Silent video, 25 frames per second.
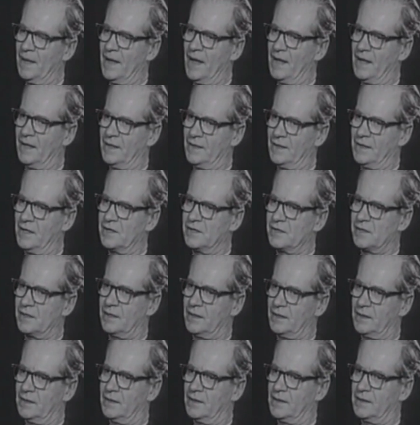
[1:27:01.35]
And it is
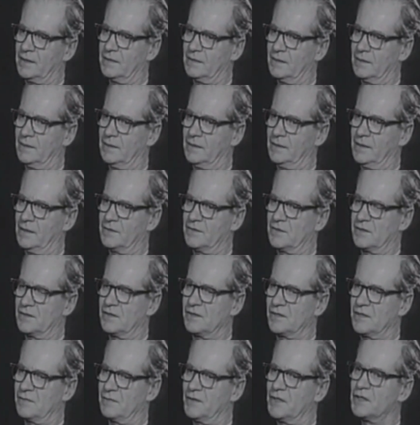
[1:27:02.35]
an
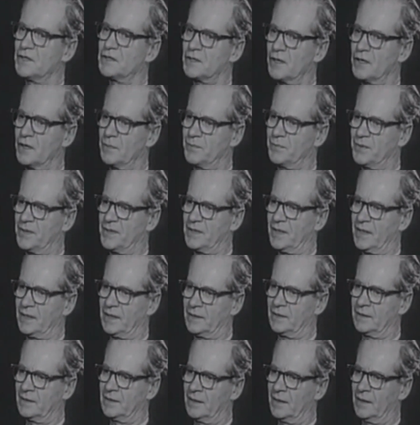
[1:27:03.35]
instance of
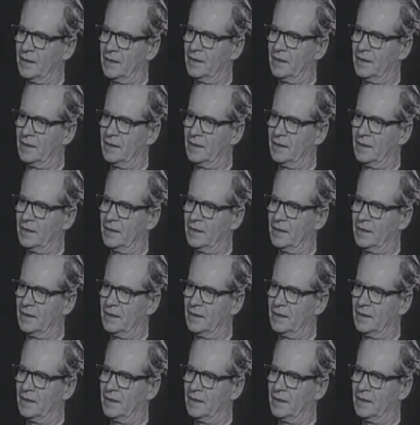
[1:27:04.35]
interpreting